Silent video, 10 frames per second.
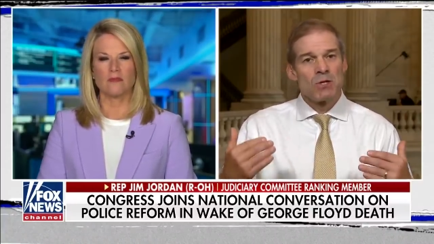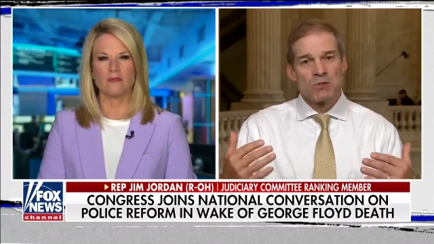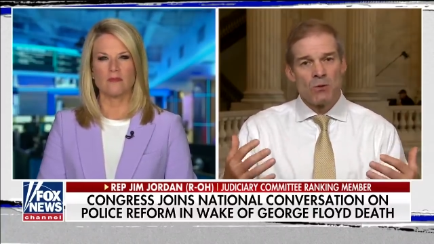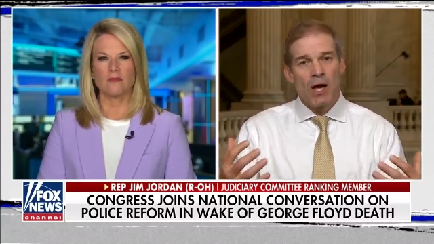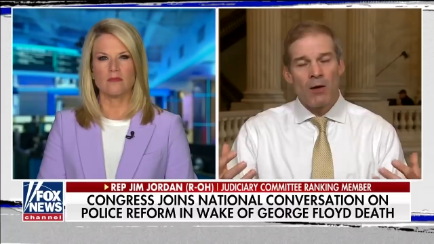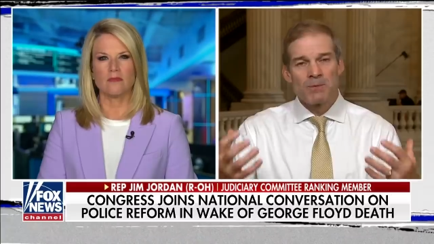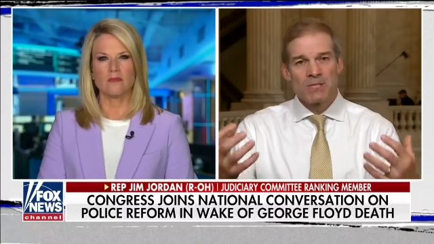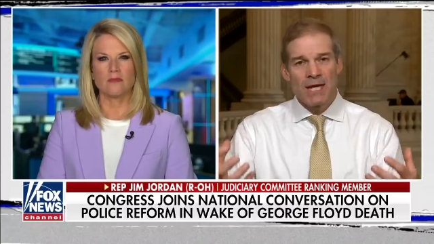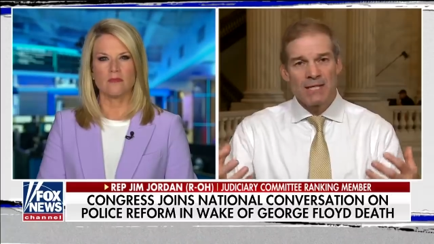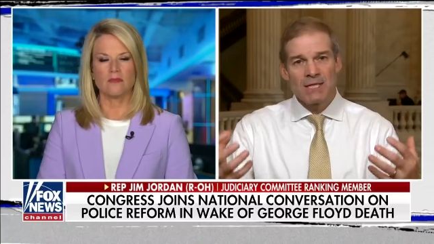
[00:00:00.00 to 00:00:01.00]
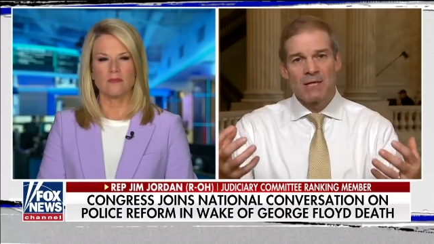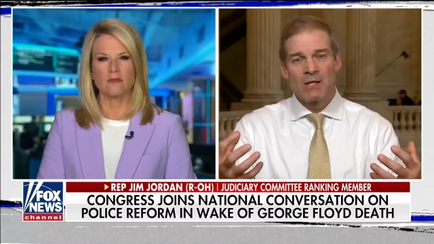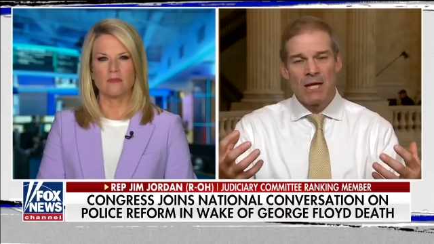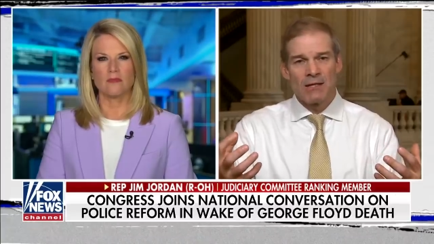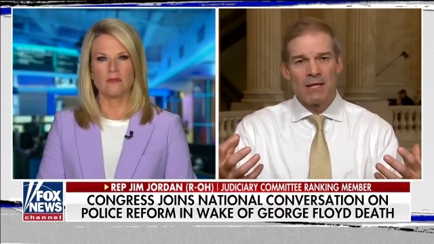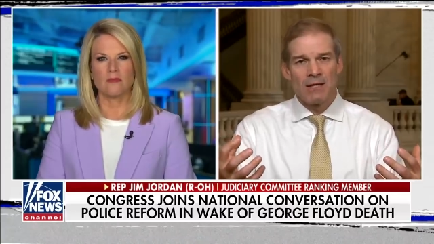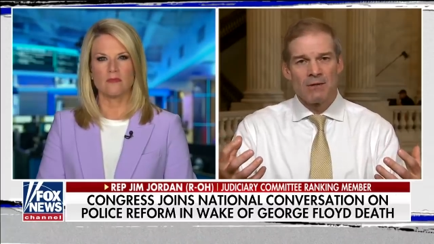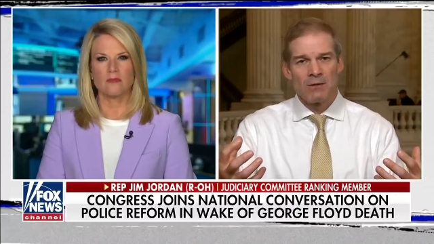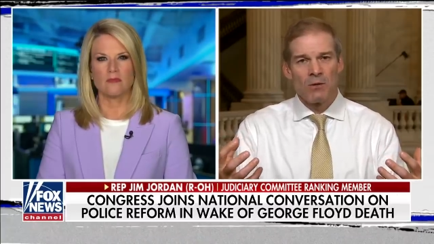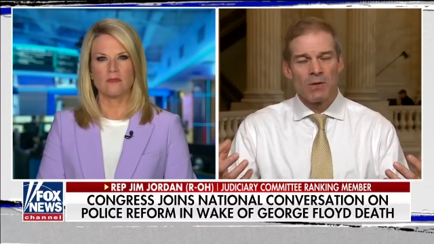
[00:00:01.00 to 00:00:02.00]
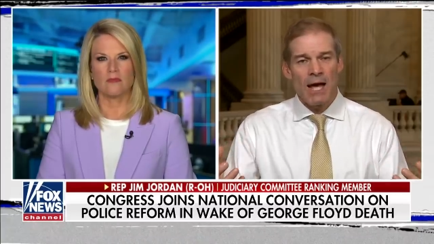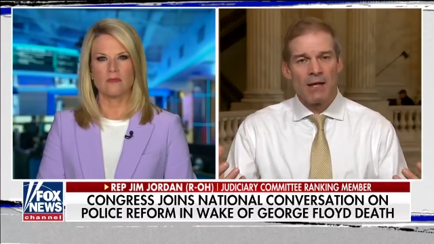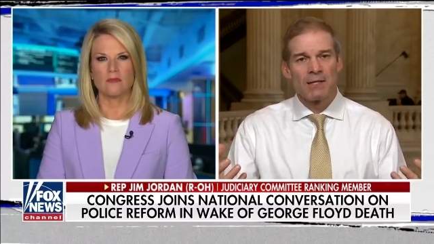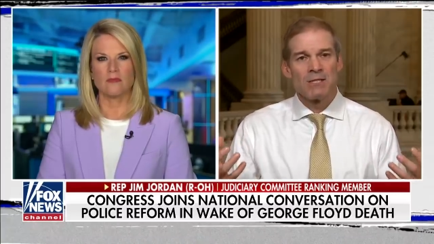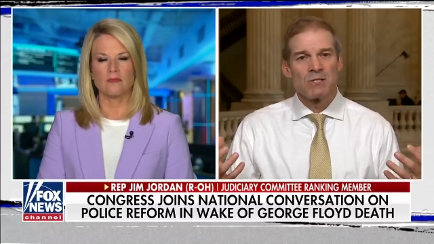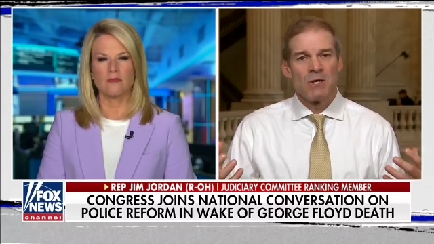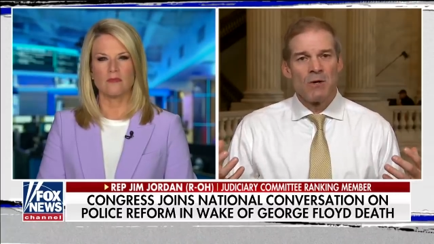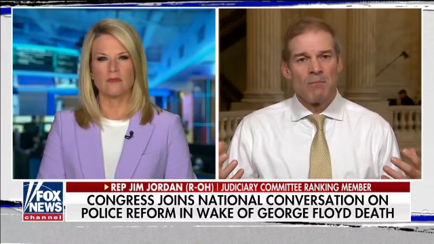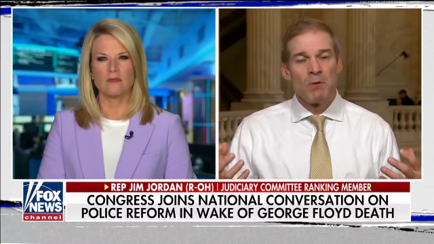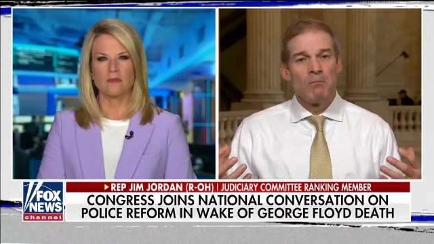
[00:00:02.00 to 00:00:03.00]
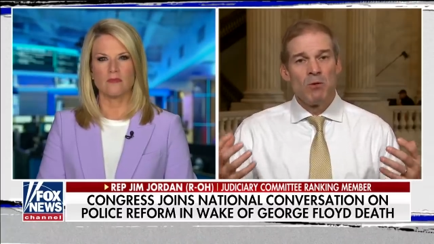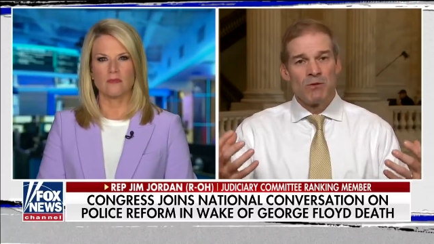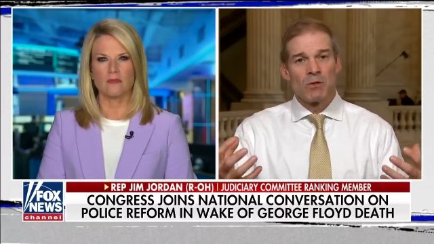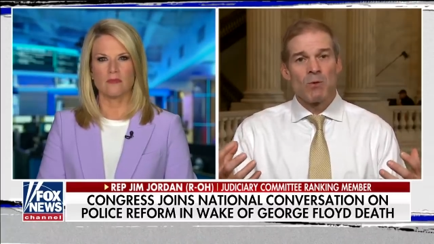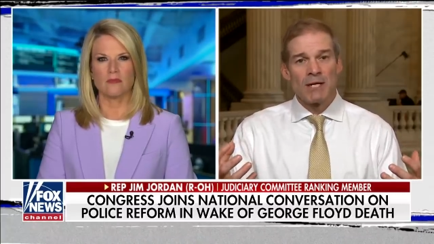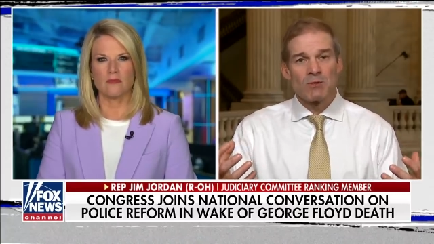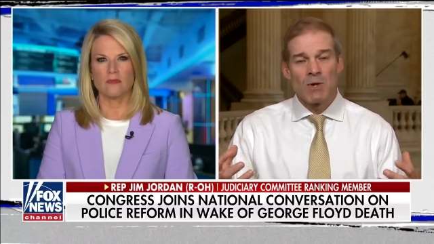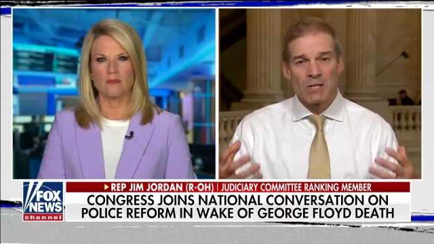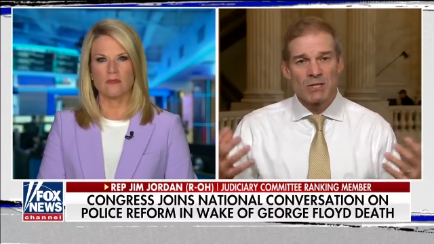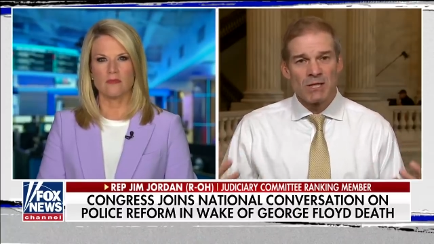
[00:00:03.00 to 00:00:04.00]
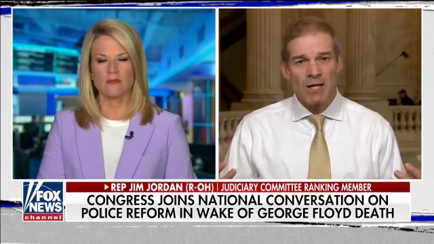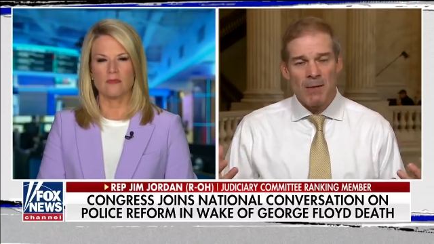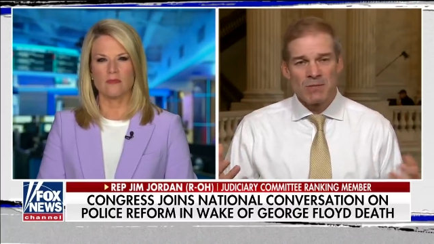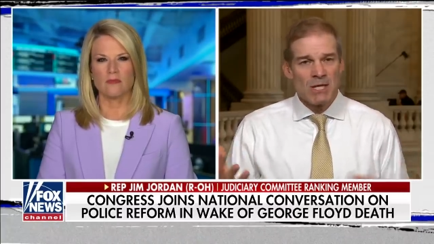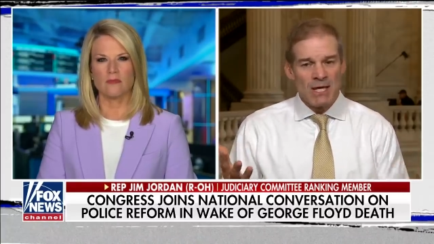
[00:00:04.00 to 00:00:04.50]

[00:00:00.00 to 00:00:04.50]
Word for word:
Speaker 1: to help states and, and, and localities move in the right direction and accomplish it.